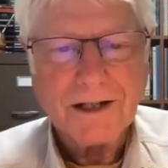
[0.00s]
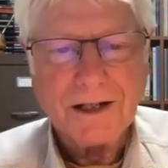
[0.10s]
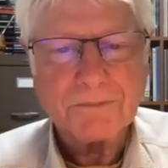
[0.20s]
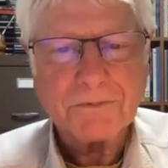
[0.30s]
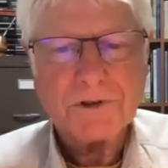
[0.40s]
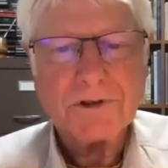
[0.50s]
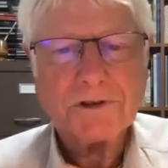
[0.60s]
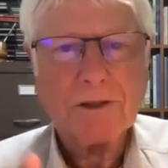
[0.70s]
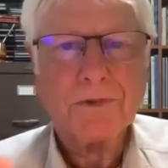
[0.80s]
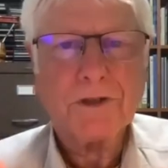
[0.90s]
Um, see,
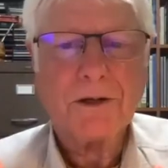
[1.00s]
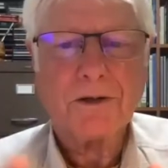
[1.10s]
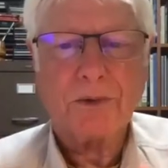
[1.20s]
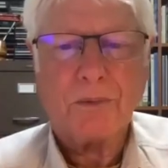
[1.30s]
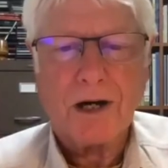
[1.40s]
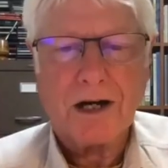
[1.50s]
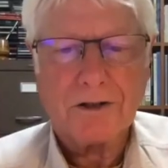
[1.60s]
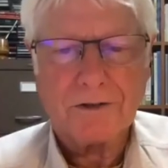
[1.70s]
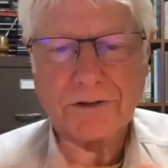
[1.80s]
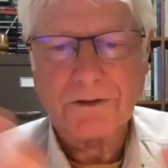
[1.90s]
simply go to the
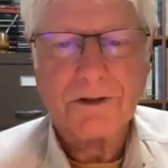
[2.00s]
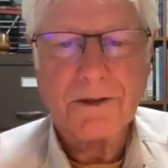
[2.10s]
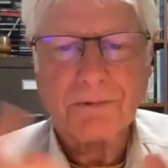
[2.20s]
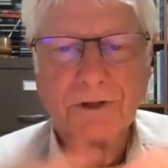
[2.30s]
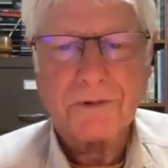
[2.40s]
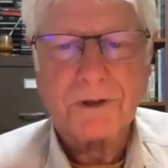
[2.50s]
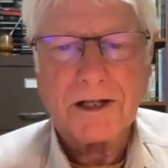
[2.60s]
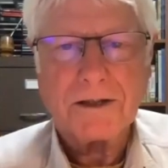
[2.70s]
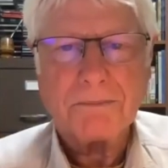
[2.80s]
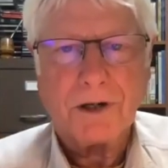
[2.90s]
water, the stream, river,
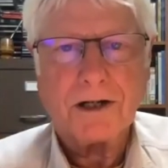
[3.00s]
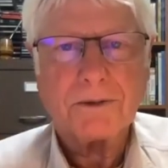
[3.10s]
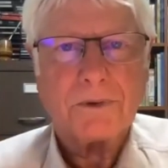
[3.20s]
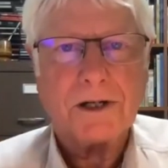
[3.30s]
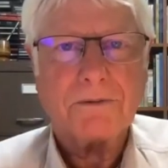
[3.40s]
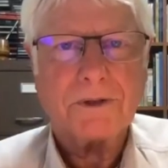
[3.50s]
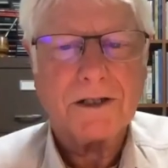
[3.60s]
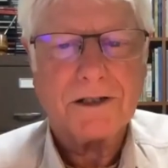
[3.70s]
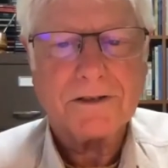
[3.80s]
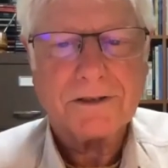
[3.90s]
lake, pond, whatever it
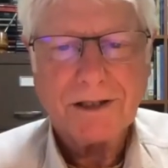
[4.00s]
is,